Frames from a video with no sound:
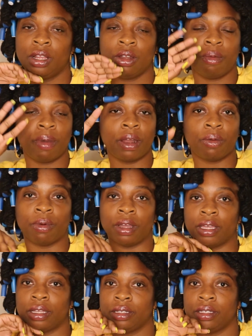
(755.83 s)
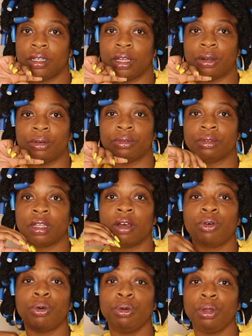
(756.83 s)
no matter what, you know.
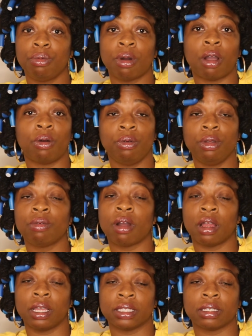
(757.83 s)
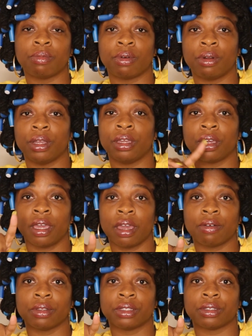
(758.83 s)
Love who you are. Who you are is important. Your
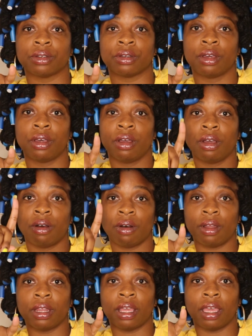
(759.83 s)
character. All of